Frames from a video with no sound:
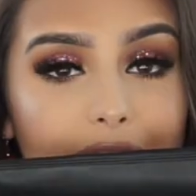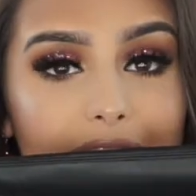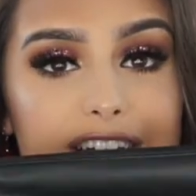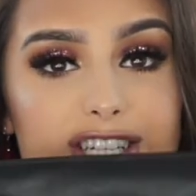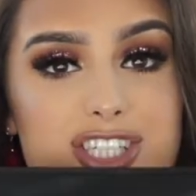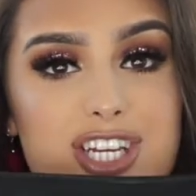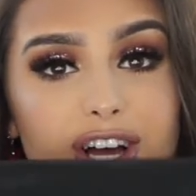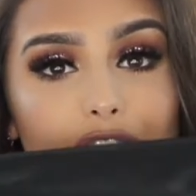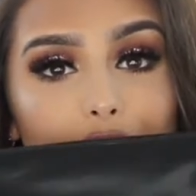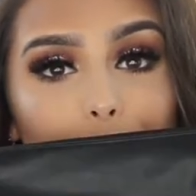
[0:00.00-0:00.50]
I
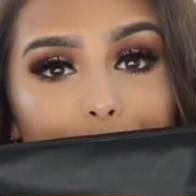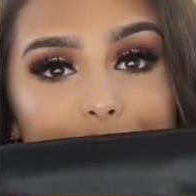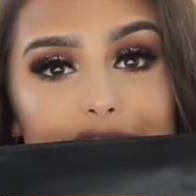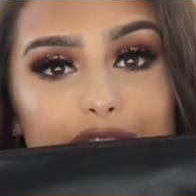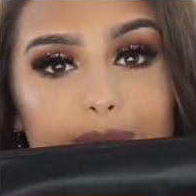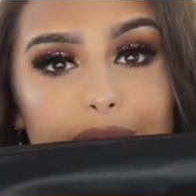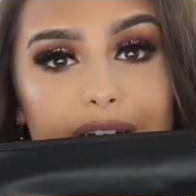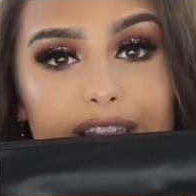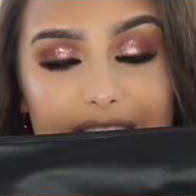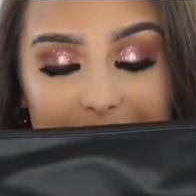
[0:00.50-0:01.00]
actually can't wait
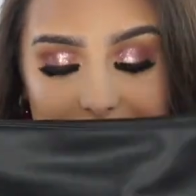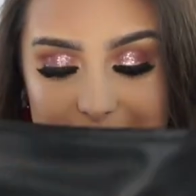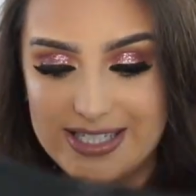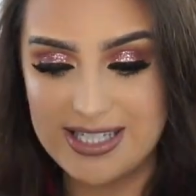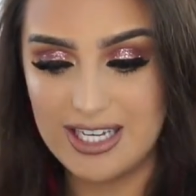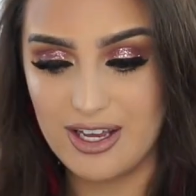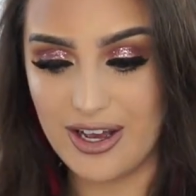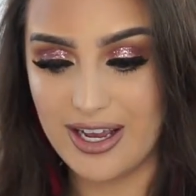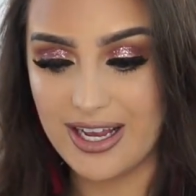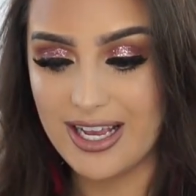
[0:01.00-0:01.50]
to wear
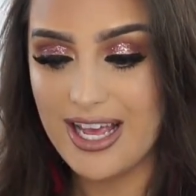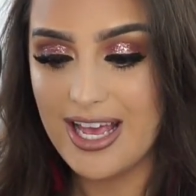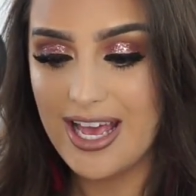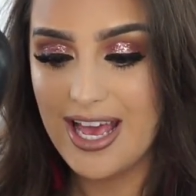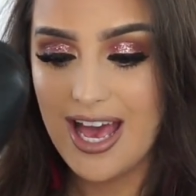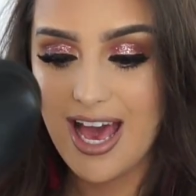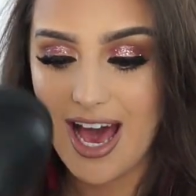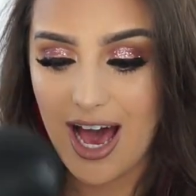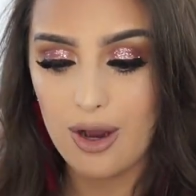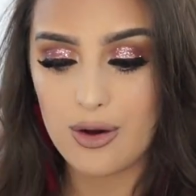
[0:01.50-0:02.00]
these. Like,
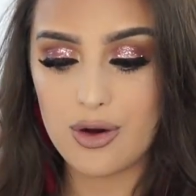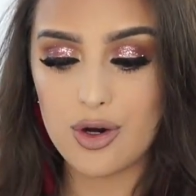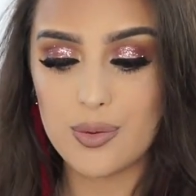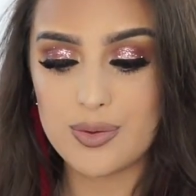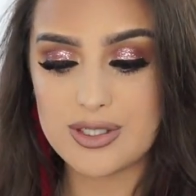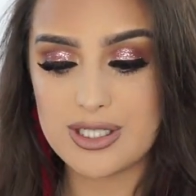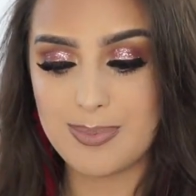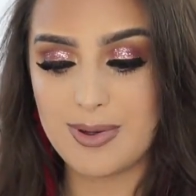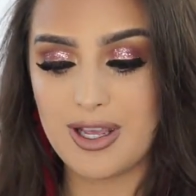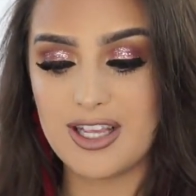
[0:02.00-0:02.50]
how cool
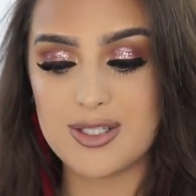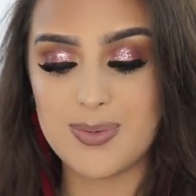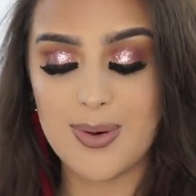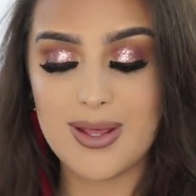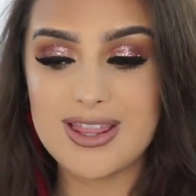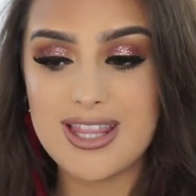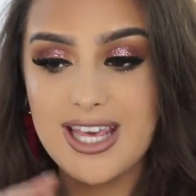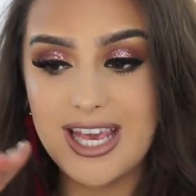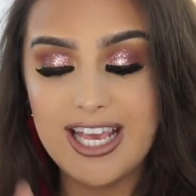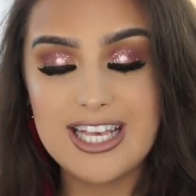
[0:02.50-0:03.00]
would it be to
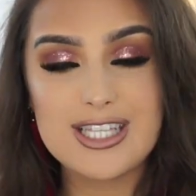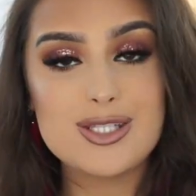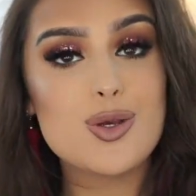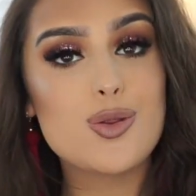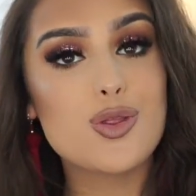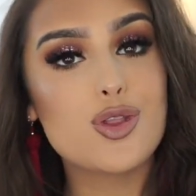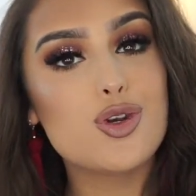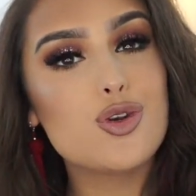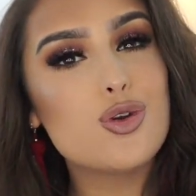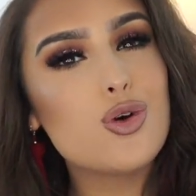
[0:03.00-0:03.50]
wear these,
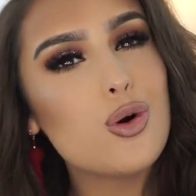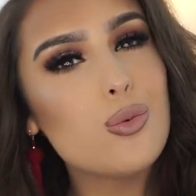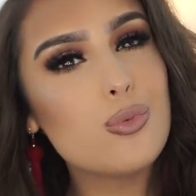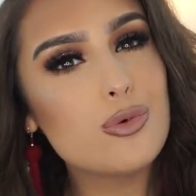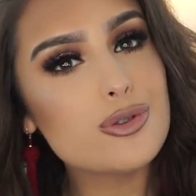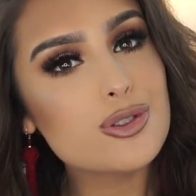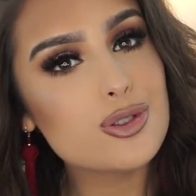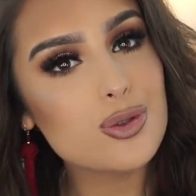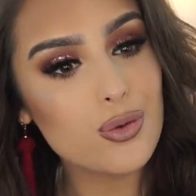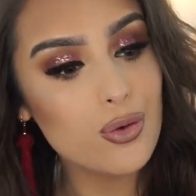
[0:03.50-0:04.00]
the
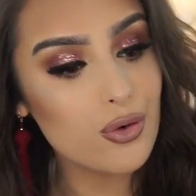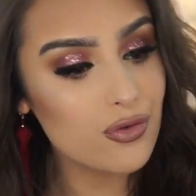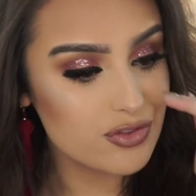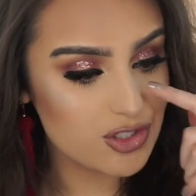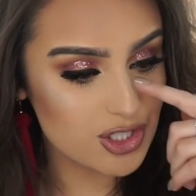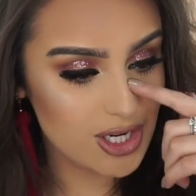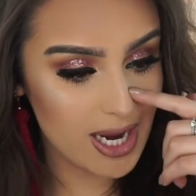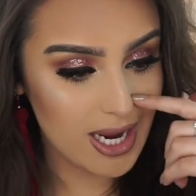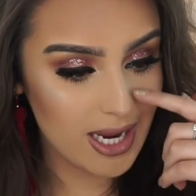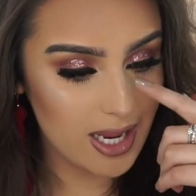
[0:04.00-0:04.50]
normal sort of
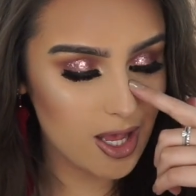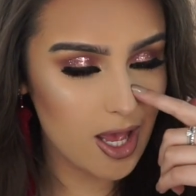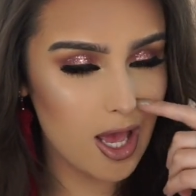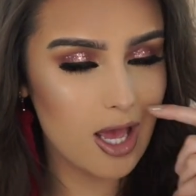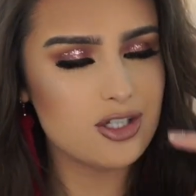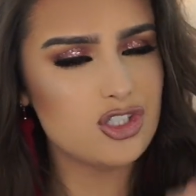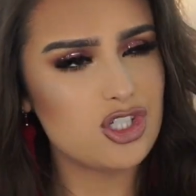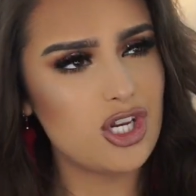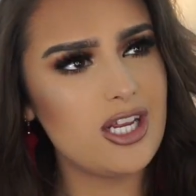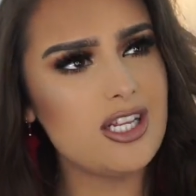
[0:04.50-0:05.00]
je
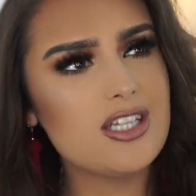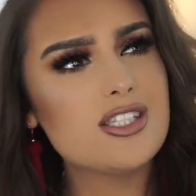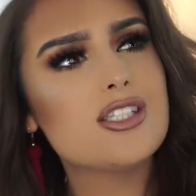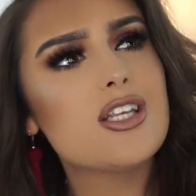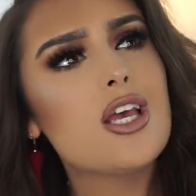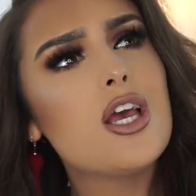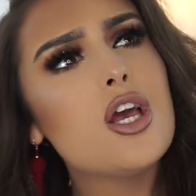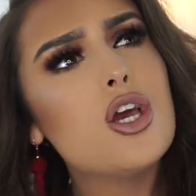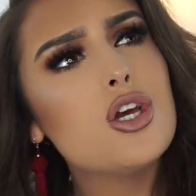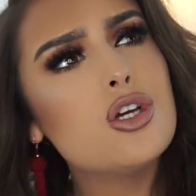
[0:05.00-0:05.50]
uh,
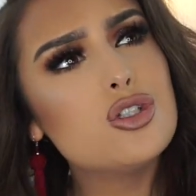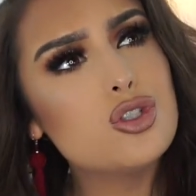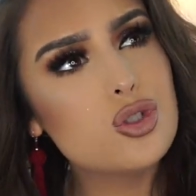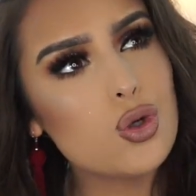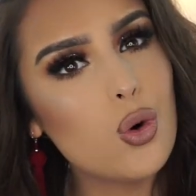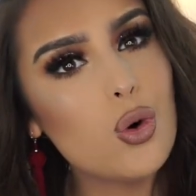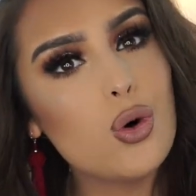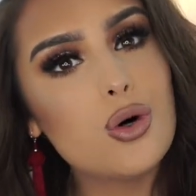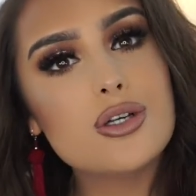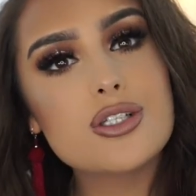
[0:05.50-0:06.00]
jeans,
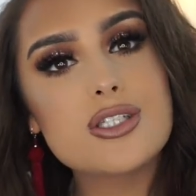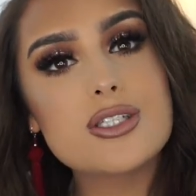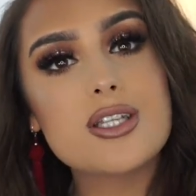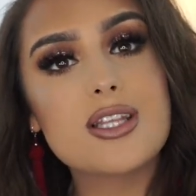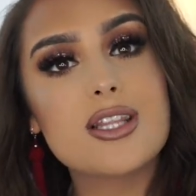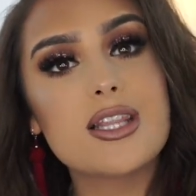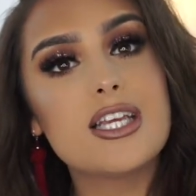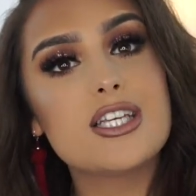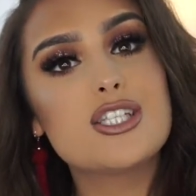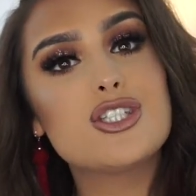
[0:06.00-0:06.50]
shorts,
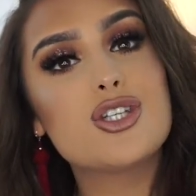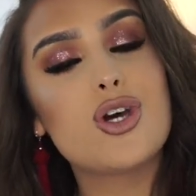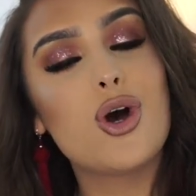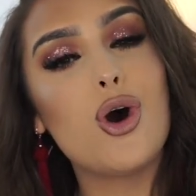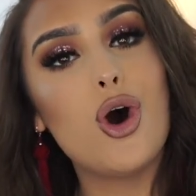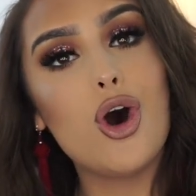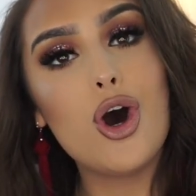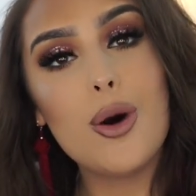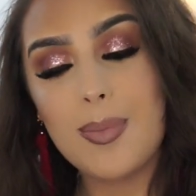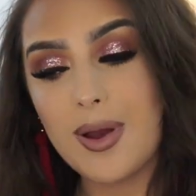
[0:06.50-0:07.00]
this
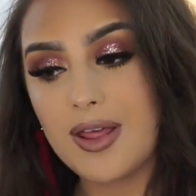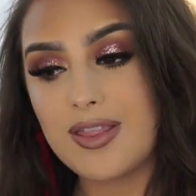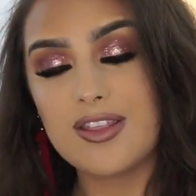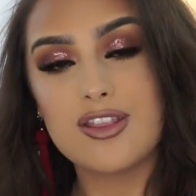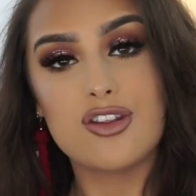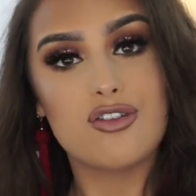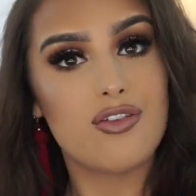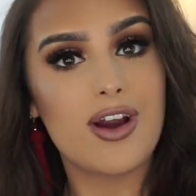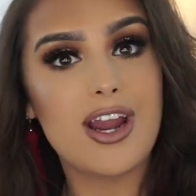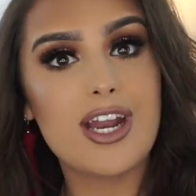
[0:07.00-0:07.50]
top, and
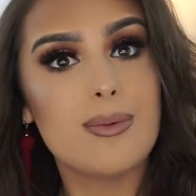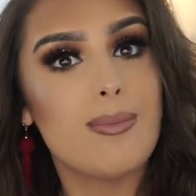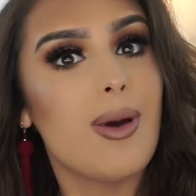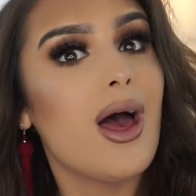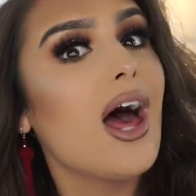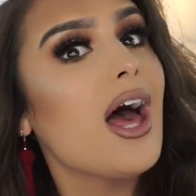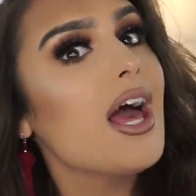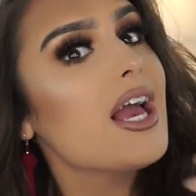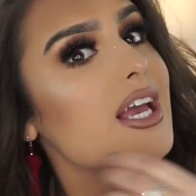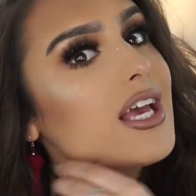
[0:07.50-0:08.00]
then the rain
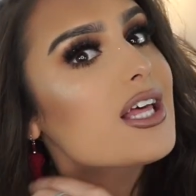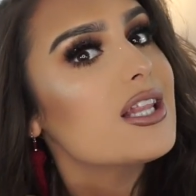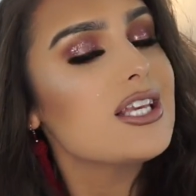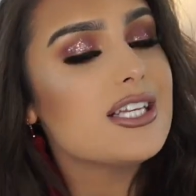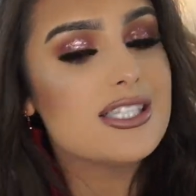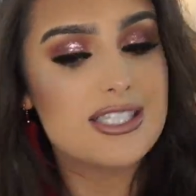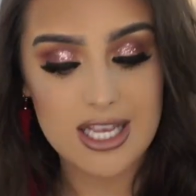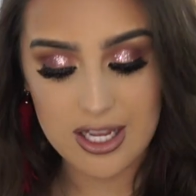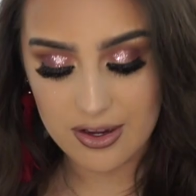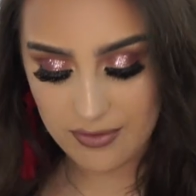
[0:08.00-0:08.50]
mac,
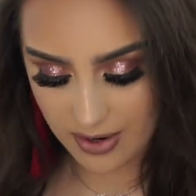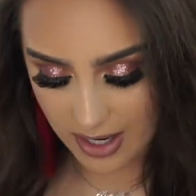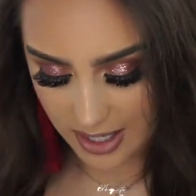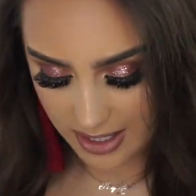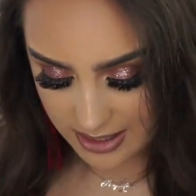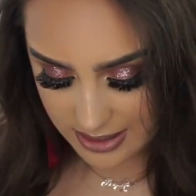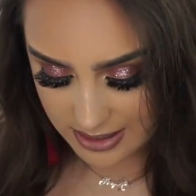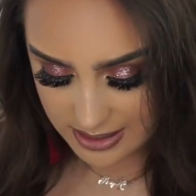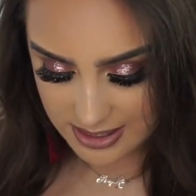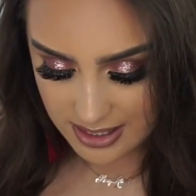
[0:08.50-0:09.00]
these
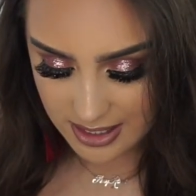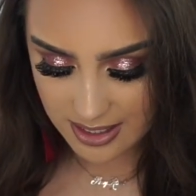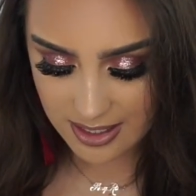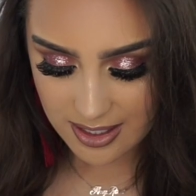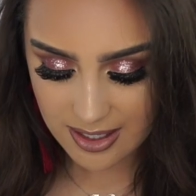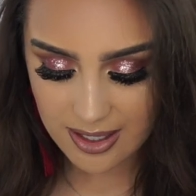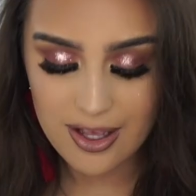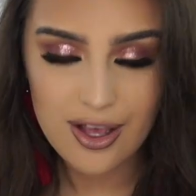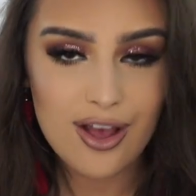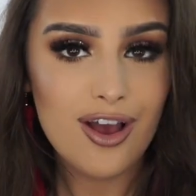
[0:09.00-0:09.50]
earrings.
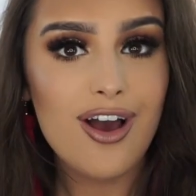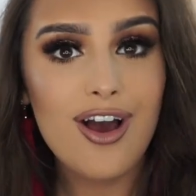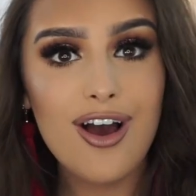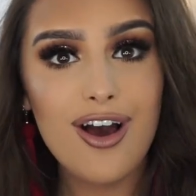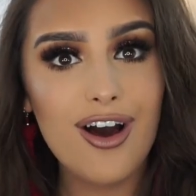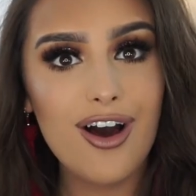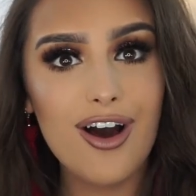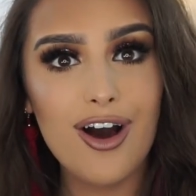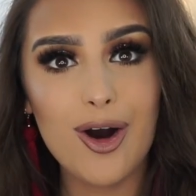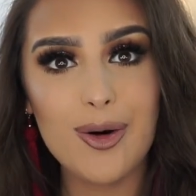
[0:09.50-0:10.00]

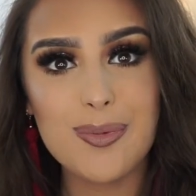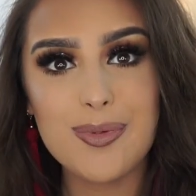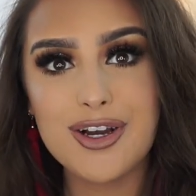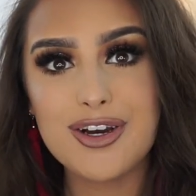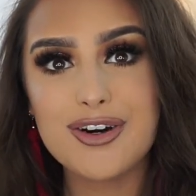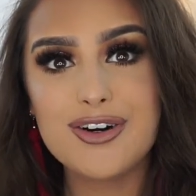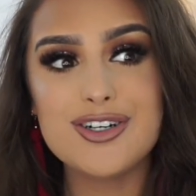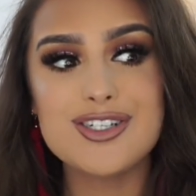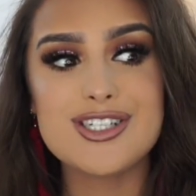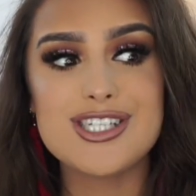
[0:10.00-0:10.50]
Oh my
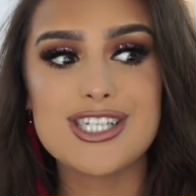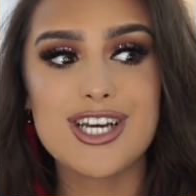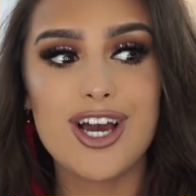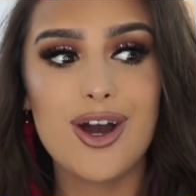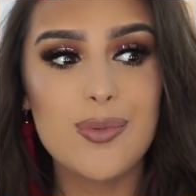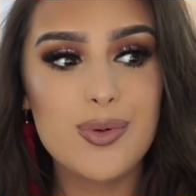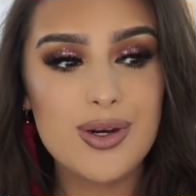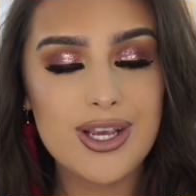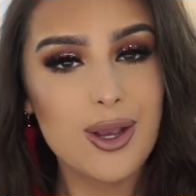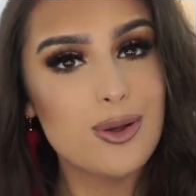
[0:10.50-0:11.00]
god,
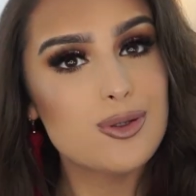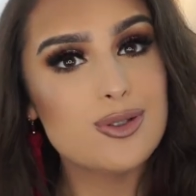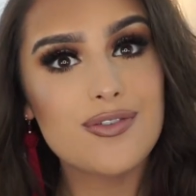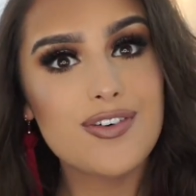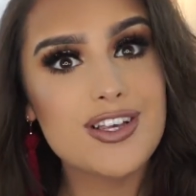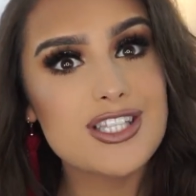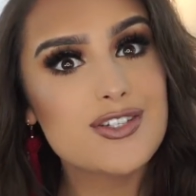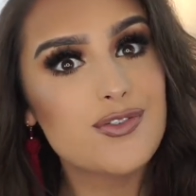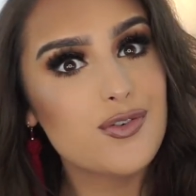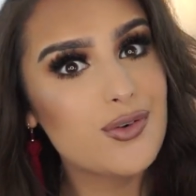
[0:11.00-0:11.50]
I want to go to a
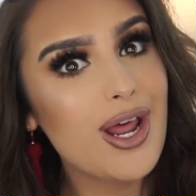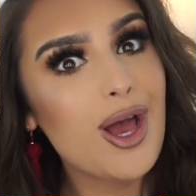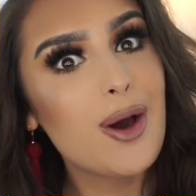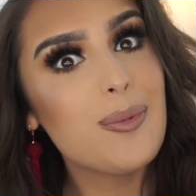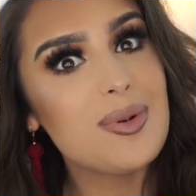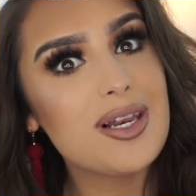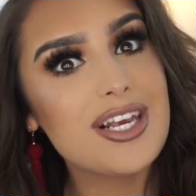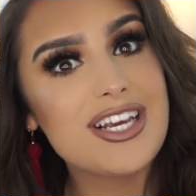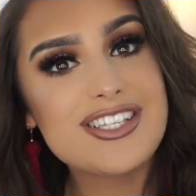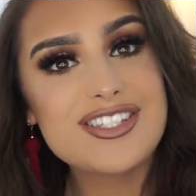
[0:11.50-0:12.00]
festival
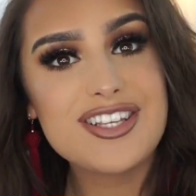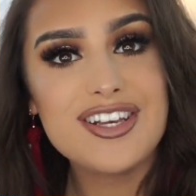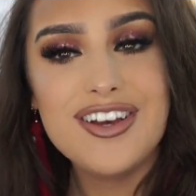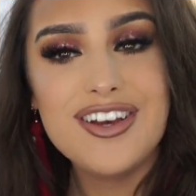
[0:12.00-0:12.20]
now, please.